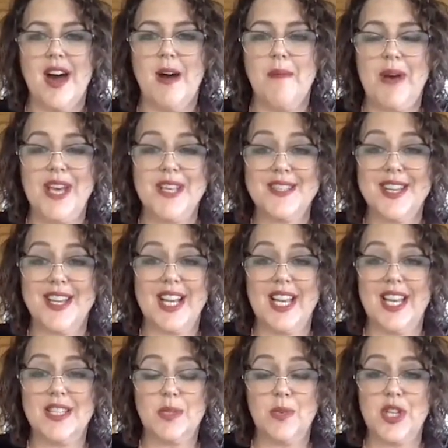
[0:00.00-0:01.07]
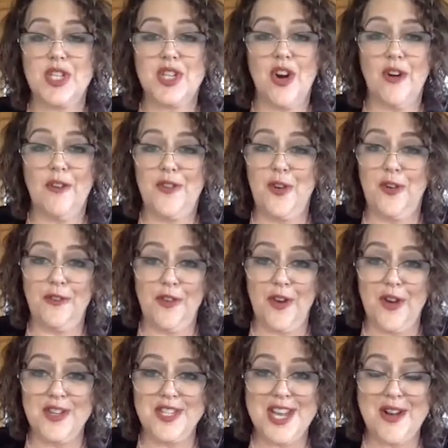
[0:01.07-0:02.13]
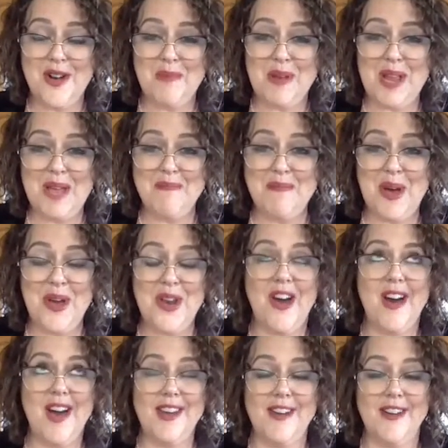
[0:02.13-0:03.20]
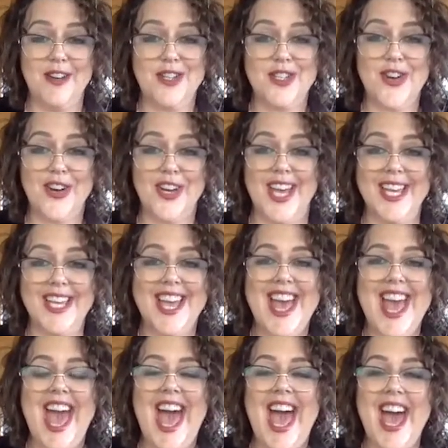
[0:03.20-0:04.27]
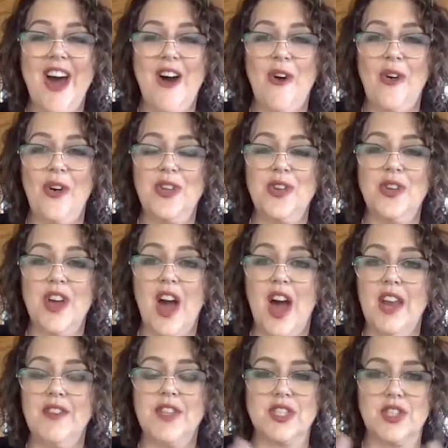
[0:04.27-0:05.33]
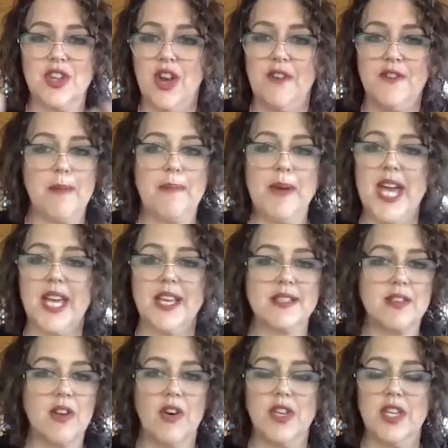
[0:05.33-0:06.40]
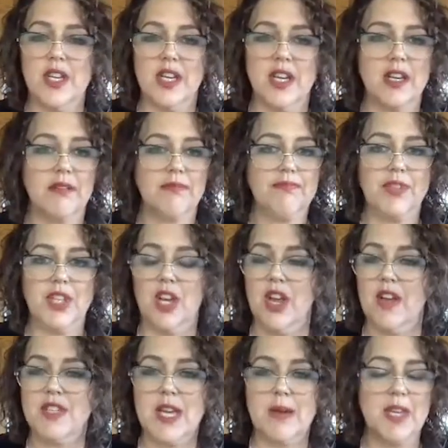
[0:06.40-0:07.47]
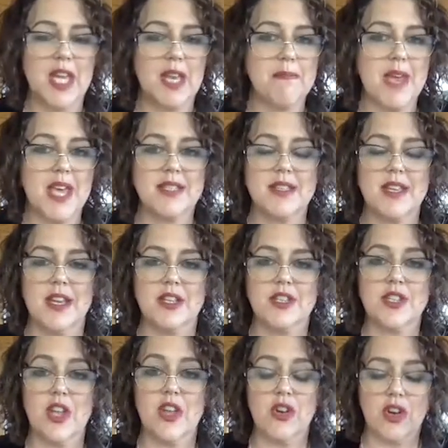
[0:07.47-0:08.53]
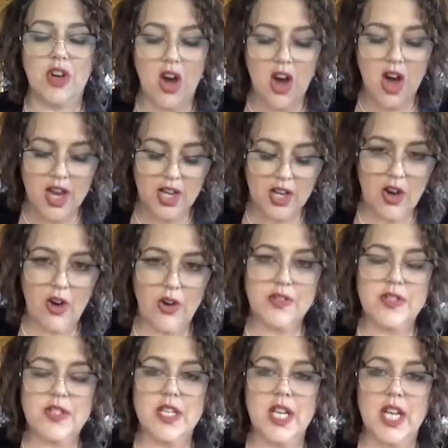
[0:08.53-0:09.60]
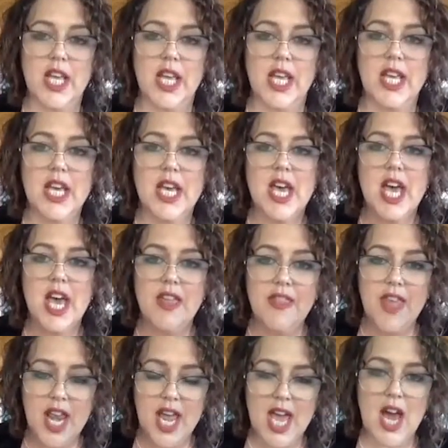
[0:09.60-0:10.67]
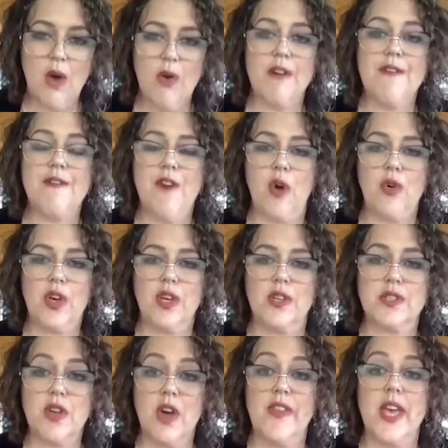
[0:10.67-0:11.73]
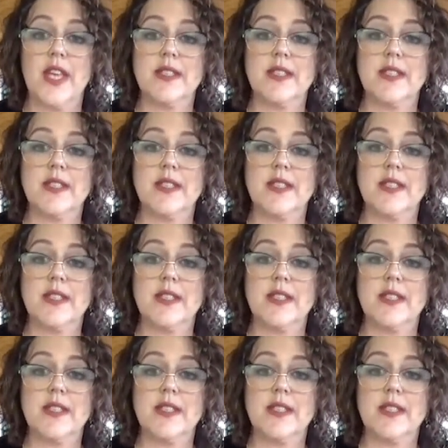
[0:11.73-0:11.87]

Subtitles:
basically switch off your phone to airplane mode. I know, shocking. Or you kind of just turn off your pings on your, you know, every time you get a message. So you're kind of constantly in that hour focused on that